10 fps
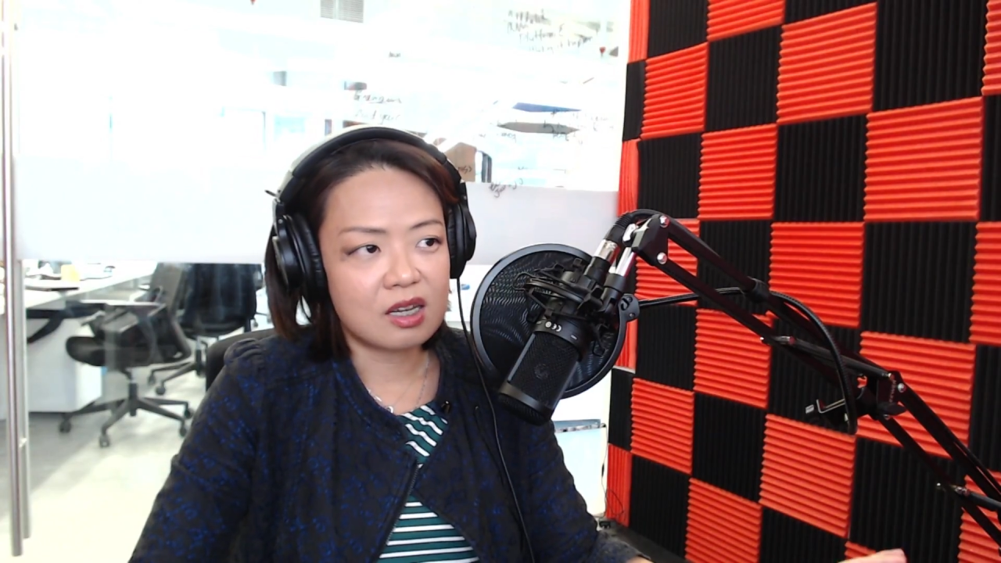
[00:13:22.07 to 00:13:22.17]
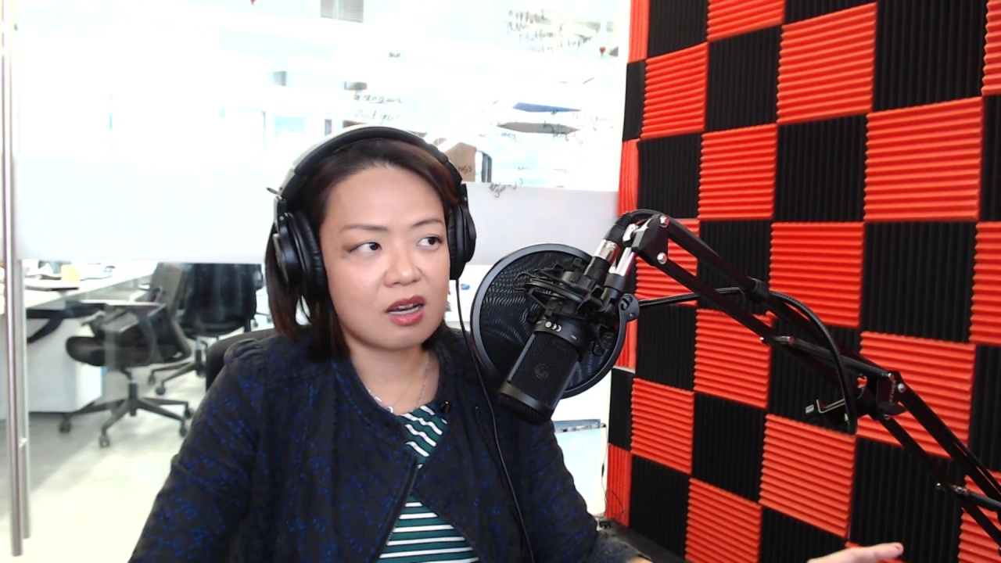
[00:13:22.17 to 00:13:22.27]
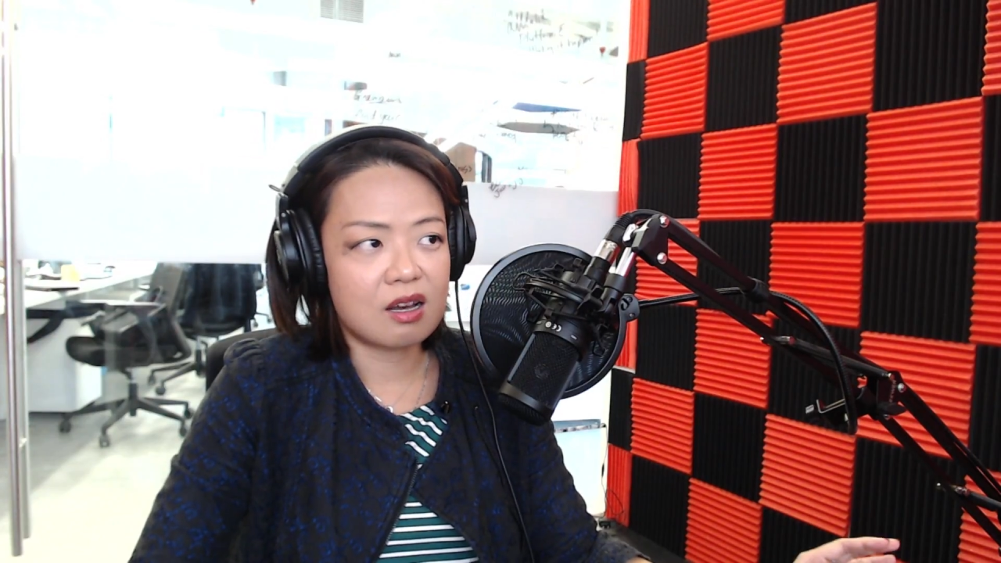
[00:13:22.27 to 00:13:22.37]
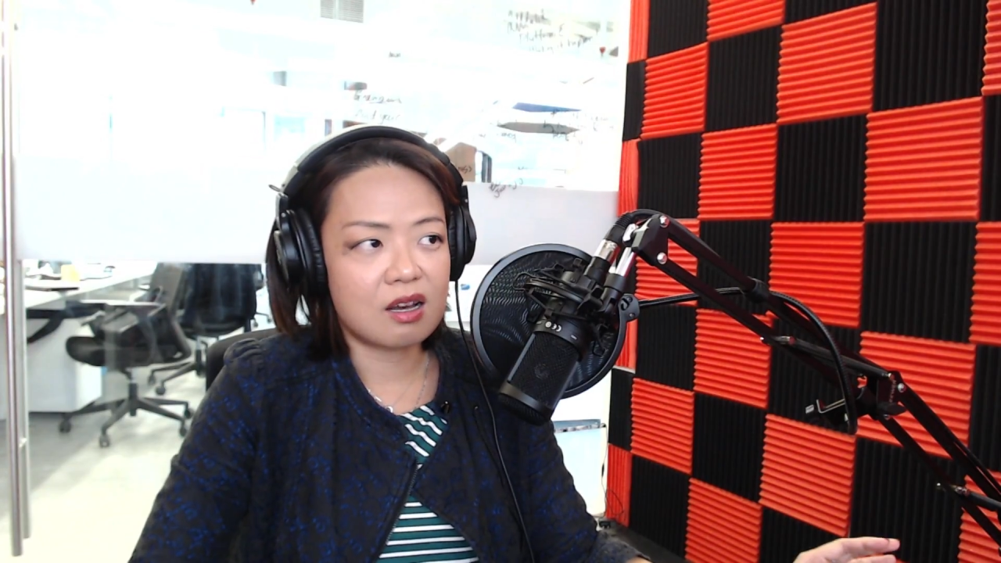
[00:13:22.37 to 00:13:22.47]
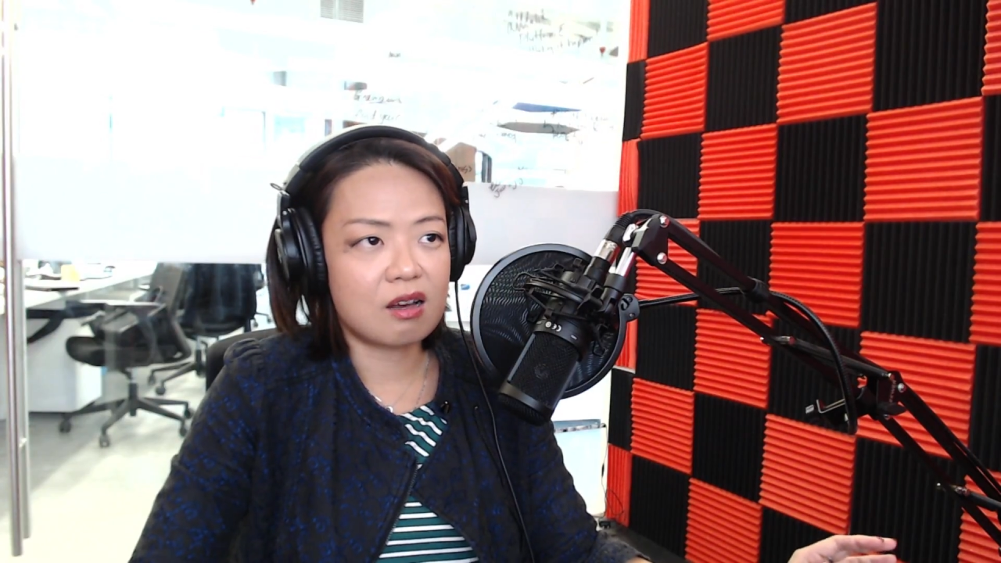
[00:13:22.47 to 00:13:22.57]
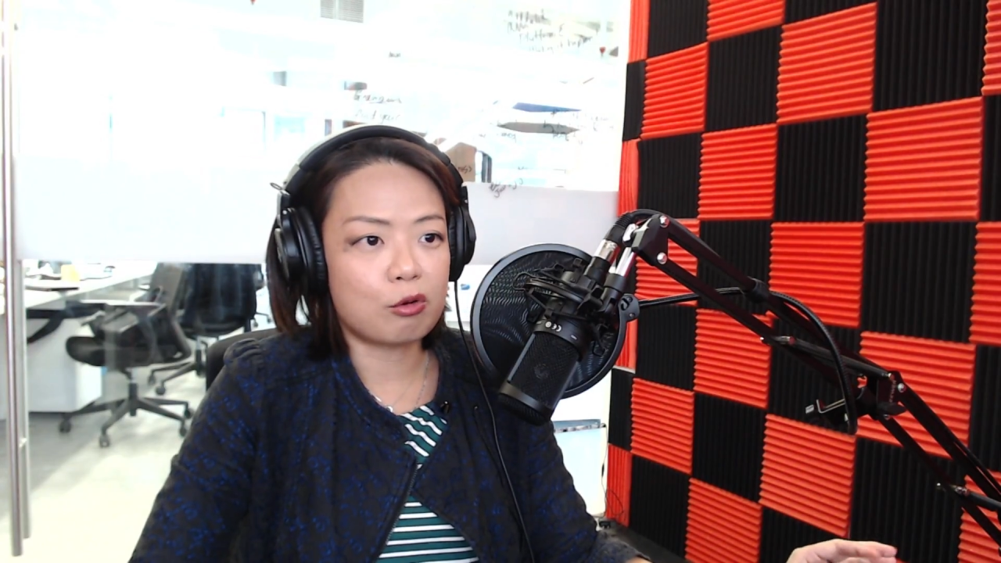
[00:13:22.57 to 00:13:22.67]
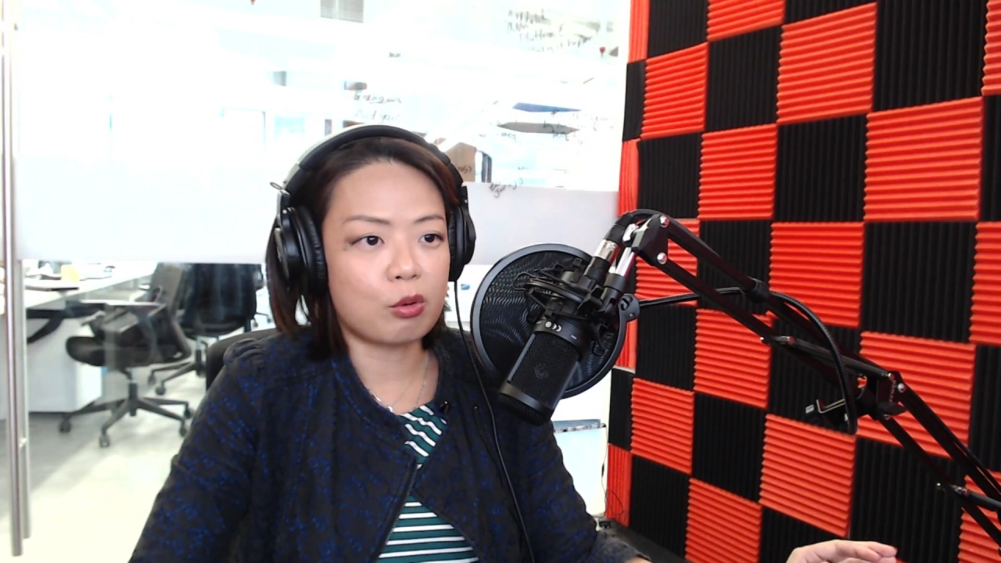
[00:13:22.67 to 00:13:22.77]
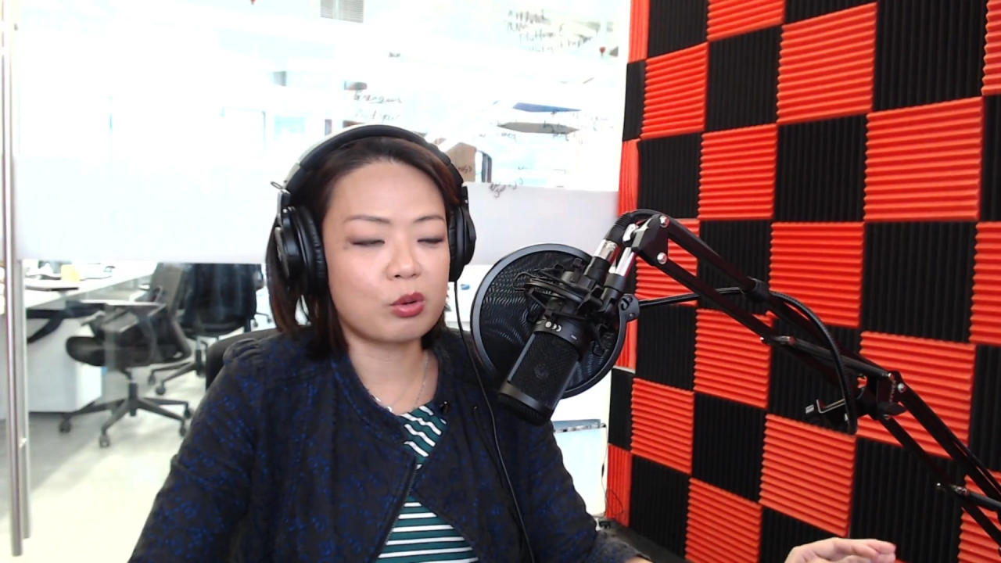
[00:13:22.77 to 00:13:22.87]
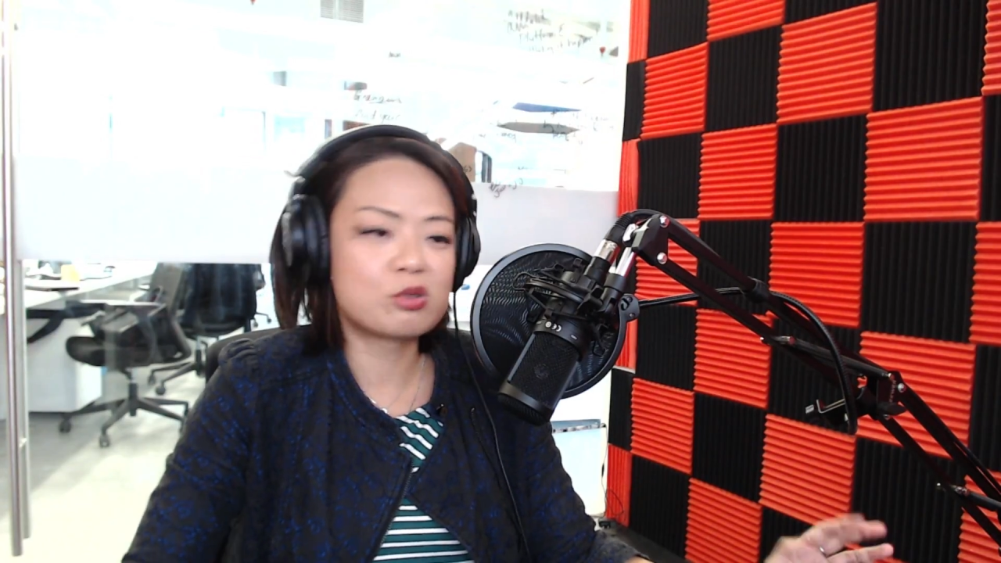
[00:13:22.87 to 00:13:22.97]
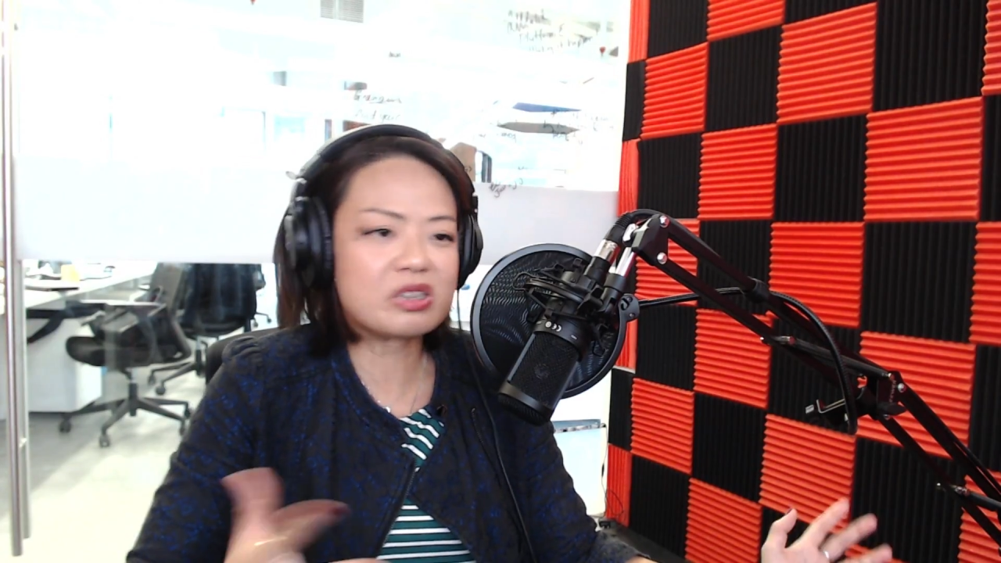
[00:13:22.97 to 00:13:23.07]

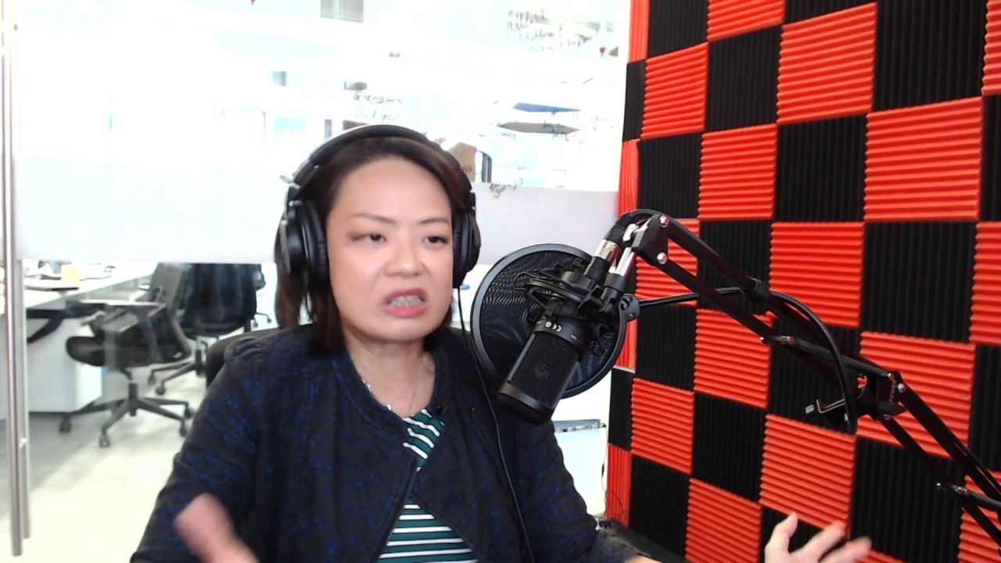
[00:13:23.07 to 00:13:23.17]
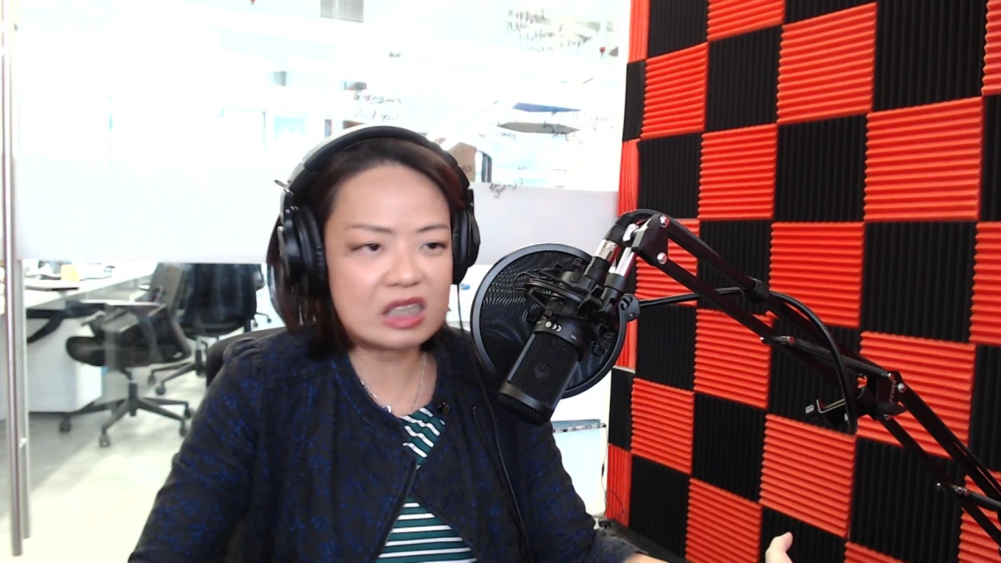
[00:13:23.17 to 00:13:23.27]
or you just